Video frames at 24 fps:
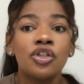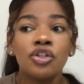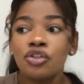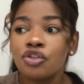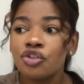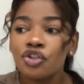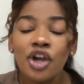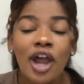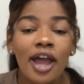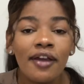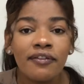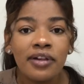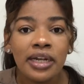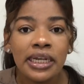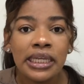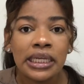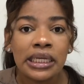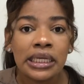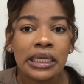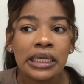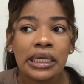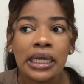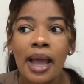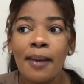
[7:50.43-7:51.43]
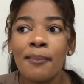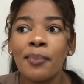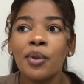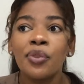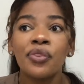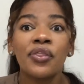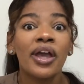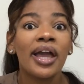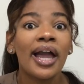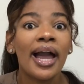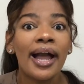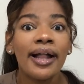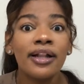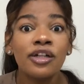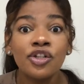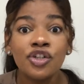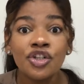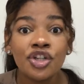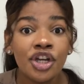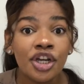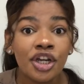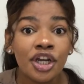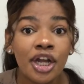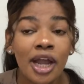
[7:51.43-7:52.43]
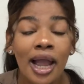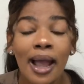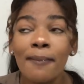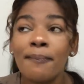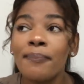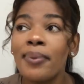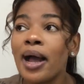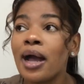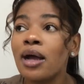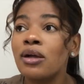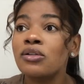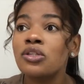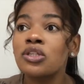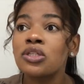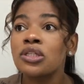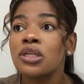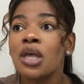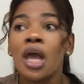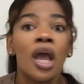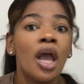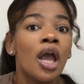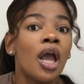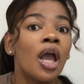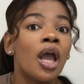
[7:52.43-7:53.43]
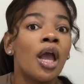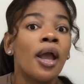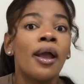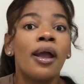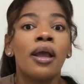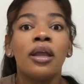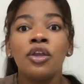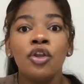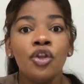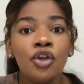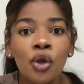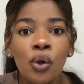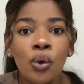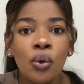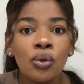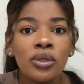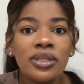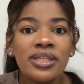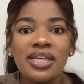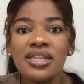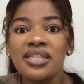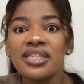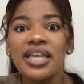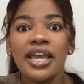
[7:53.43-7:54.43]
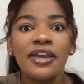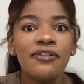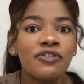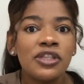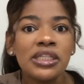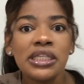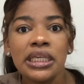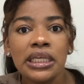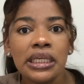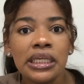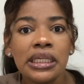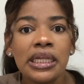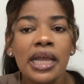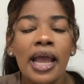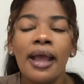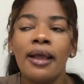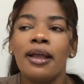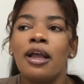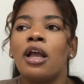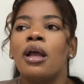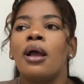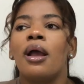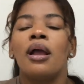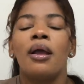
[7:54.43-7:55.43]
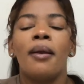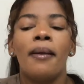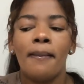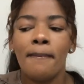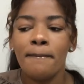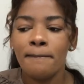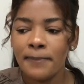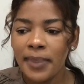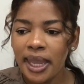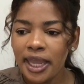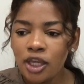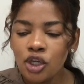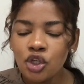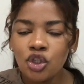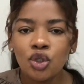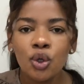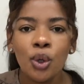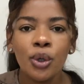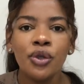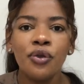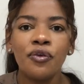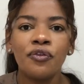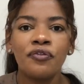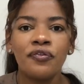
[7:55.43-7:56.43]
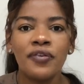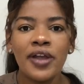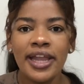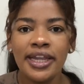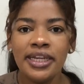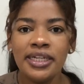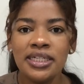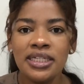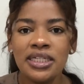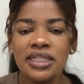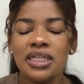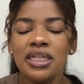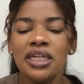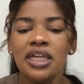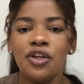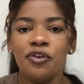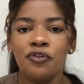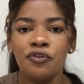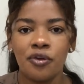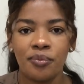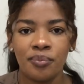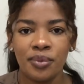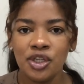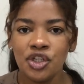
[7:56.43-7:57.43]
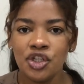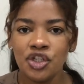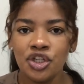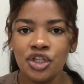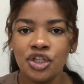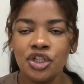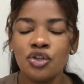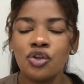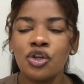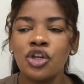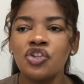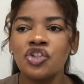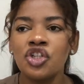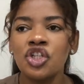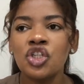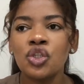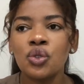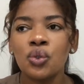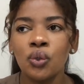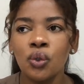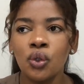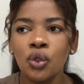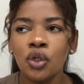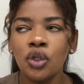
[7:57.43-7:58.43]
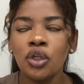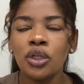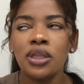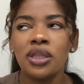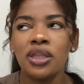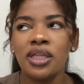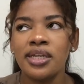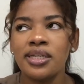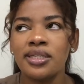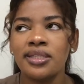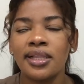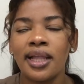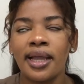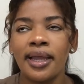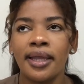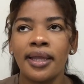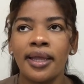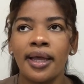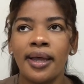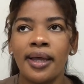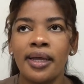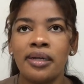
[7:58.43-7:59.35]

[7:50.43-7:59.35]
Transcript: traveling, about the culture, about, you know, the safety. Make sure you find information. You can just Google things like,